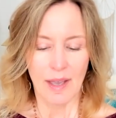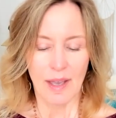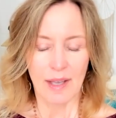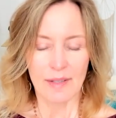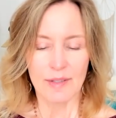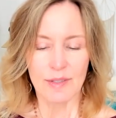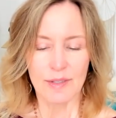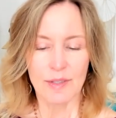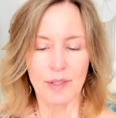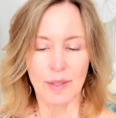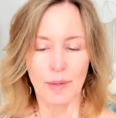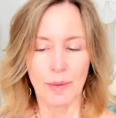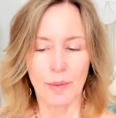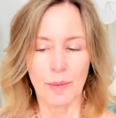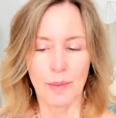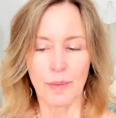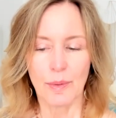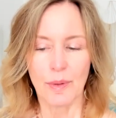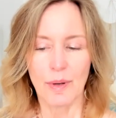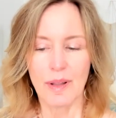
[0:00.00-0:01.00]
and
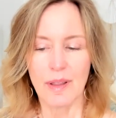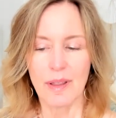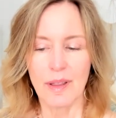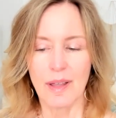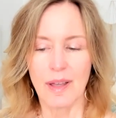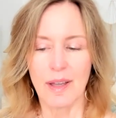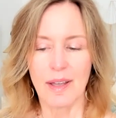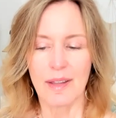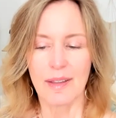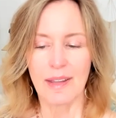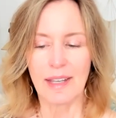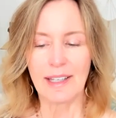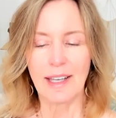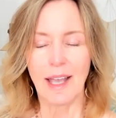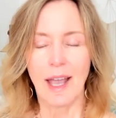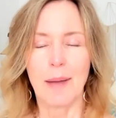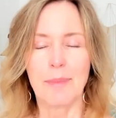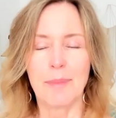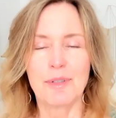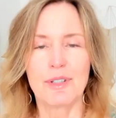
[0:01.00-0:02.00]
so they
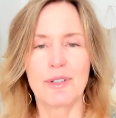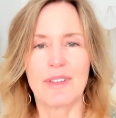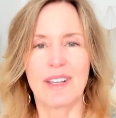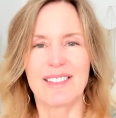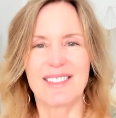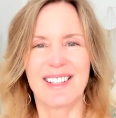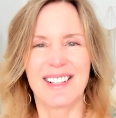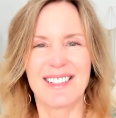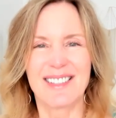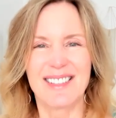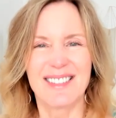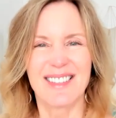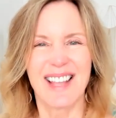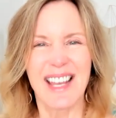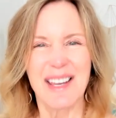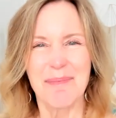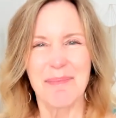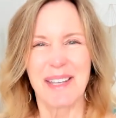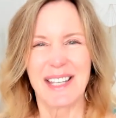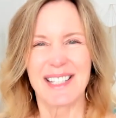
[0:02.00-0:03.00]
capture this
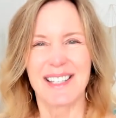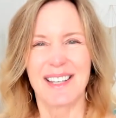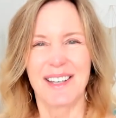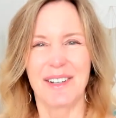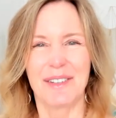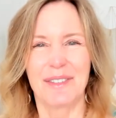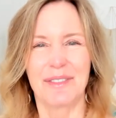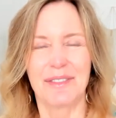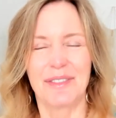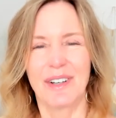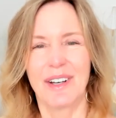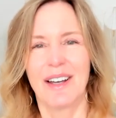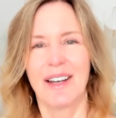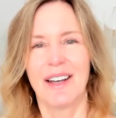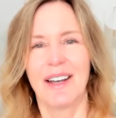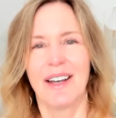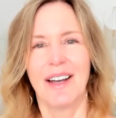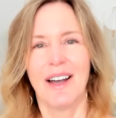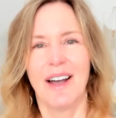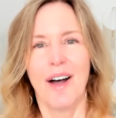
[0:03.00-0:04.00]
excitement of
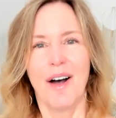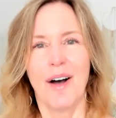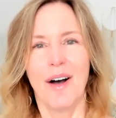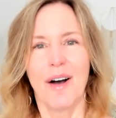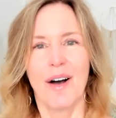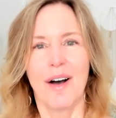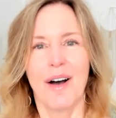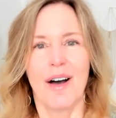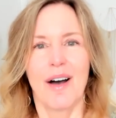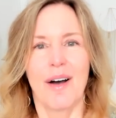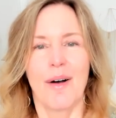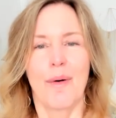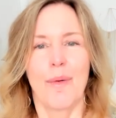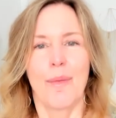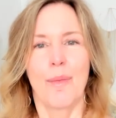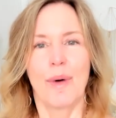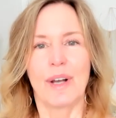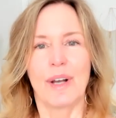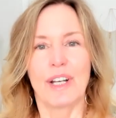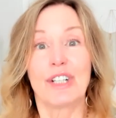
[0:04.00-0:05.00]

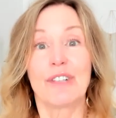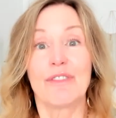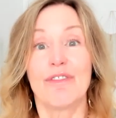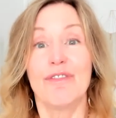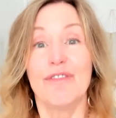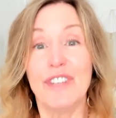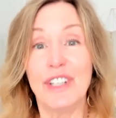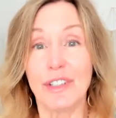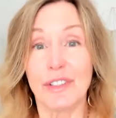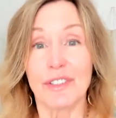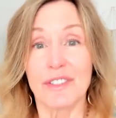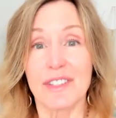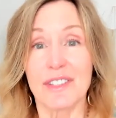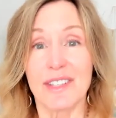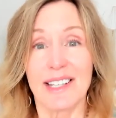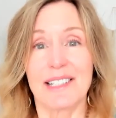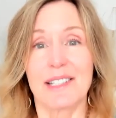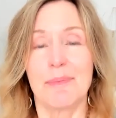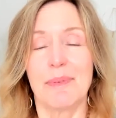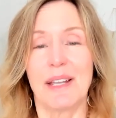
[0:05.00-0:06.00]
what it feels
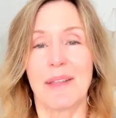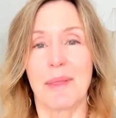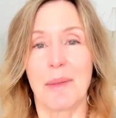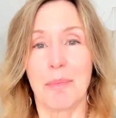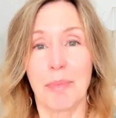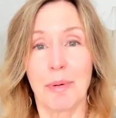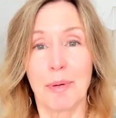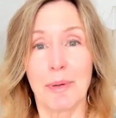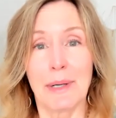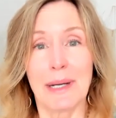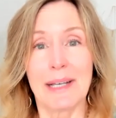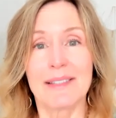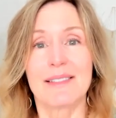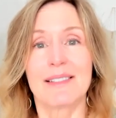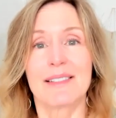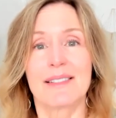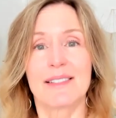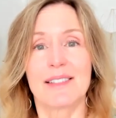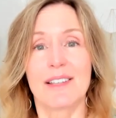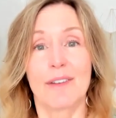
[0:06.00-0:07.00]
like to be in the
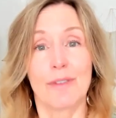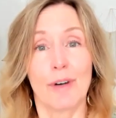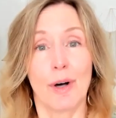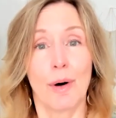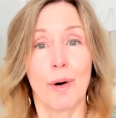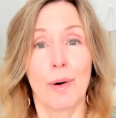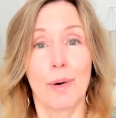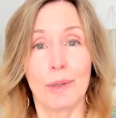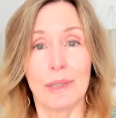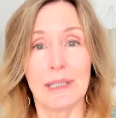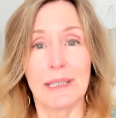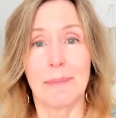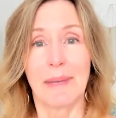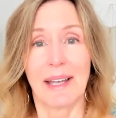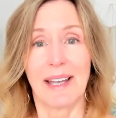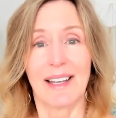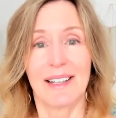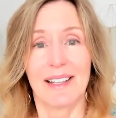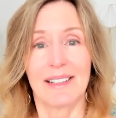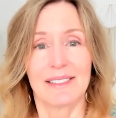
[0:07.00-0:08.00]
presence of a holy
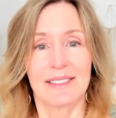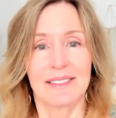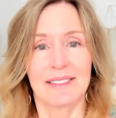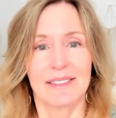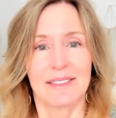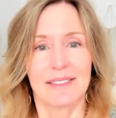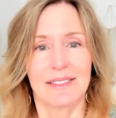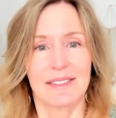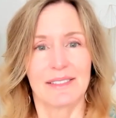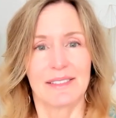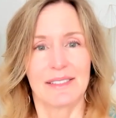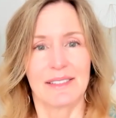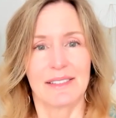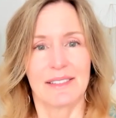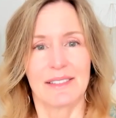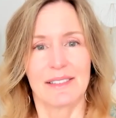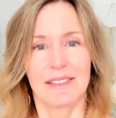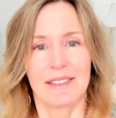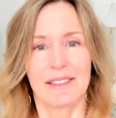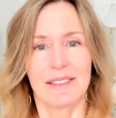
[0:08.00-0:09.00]
man
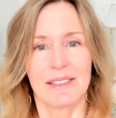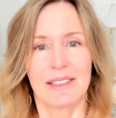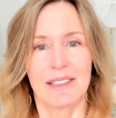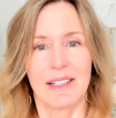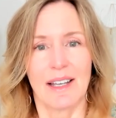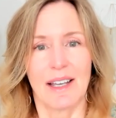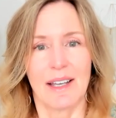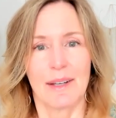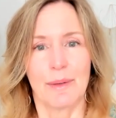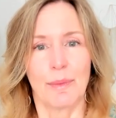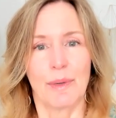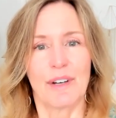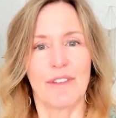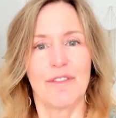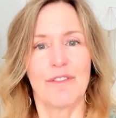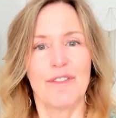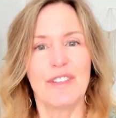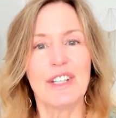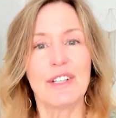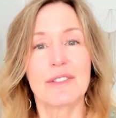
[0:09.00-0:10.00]
and what
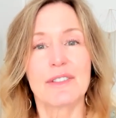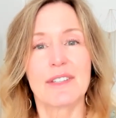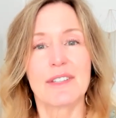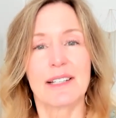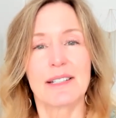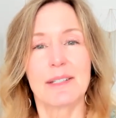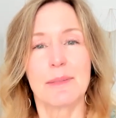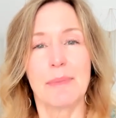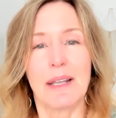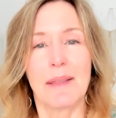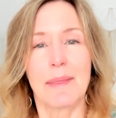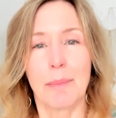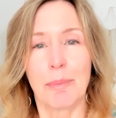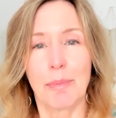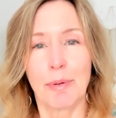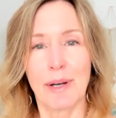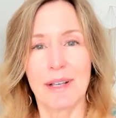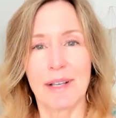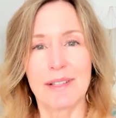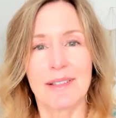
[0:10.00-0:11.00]
it feels like to be in the
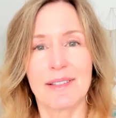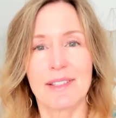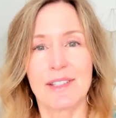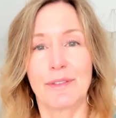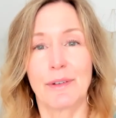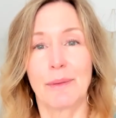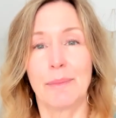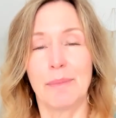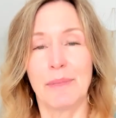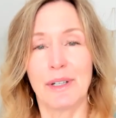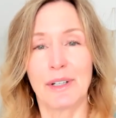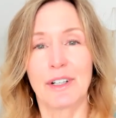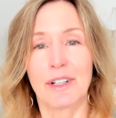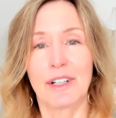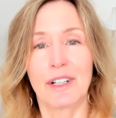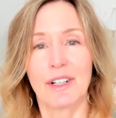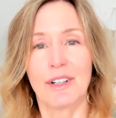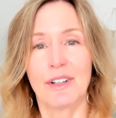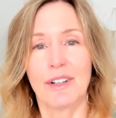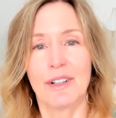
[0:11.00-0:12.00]
presence of a
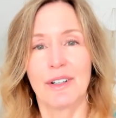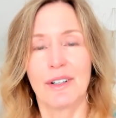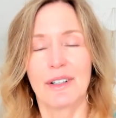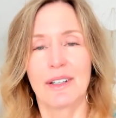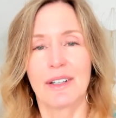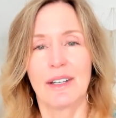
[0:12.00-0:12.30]
miracle.